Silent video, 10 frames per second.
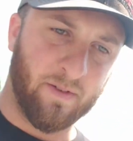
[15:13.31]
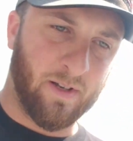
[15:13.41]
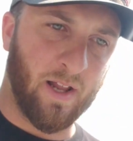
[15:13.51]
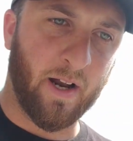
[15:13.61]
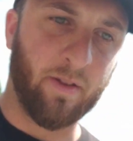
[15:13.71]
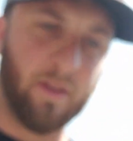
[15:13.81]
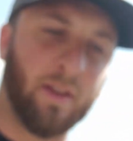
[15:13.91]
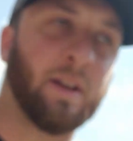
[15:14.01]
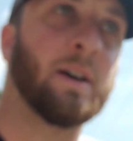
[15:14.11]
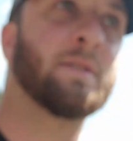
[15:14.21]
not only the
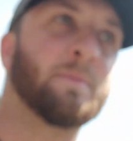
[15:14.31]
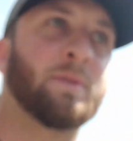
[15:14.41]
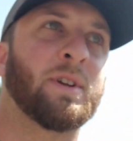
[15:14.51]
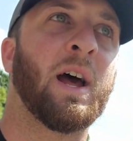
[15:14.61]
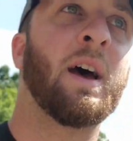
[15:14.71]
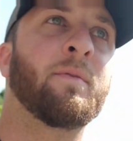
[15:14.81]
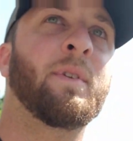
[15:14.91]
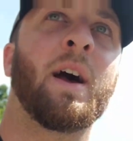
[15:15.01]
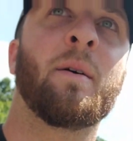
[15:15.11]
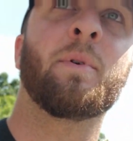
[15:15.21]
customers I have
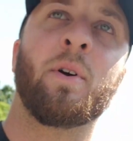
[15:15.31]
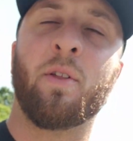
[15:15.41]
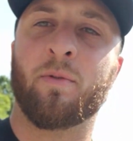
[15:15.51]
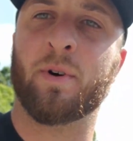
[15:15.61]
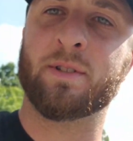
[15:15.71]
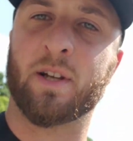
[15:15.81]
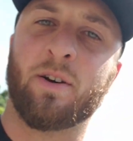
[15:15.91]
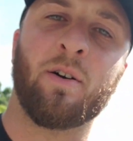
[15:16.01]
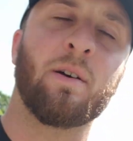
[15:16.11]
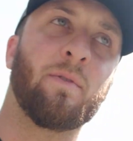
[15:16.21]
now, but all the ones that
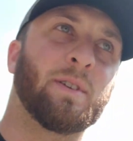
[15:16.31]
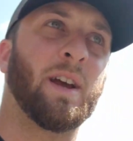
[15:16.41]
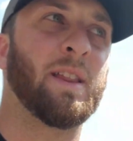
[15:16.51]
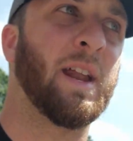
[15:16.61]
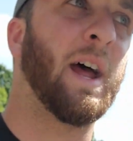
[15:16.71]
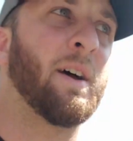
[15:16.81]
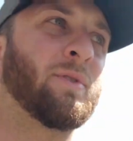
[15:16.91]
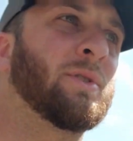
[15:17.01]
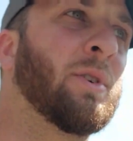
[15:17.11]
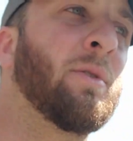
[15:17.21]
call every day that I have
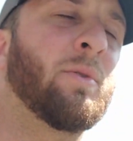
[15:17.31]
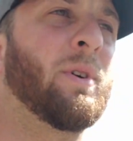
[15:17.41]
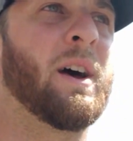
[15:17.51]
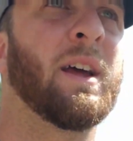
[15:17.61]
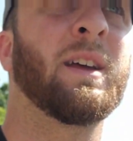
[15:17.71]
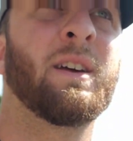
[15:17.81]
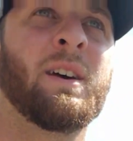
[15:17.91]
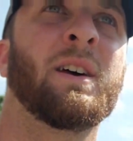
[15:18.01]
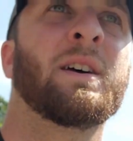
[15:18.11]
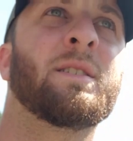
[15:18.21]
to turn away
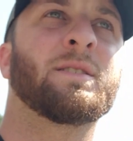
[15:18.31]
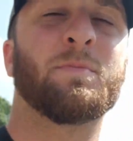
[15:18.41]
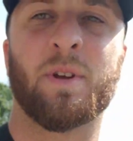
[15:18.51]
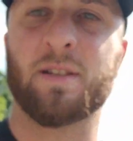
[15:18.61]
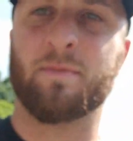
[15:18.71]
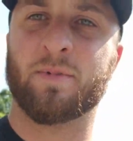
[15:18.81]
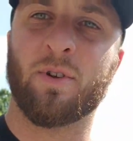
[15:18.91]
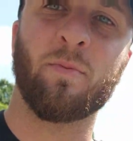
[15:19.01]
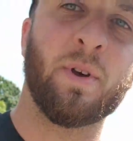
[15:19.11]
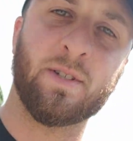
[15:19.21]
just because I'm
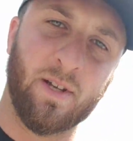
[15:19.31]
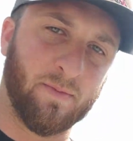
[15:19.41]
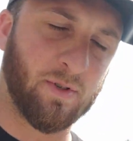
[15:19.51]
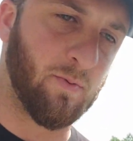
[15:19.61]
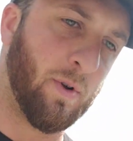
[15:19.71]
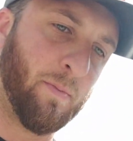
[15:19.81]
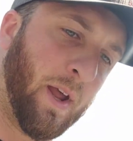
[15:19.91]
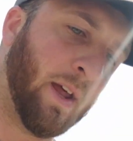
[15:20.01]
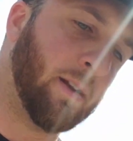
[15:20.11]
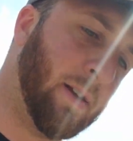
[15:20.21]
so busy. I'm just one
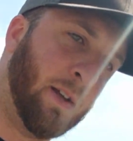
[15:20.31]
man,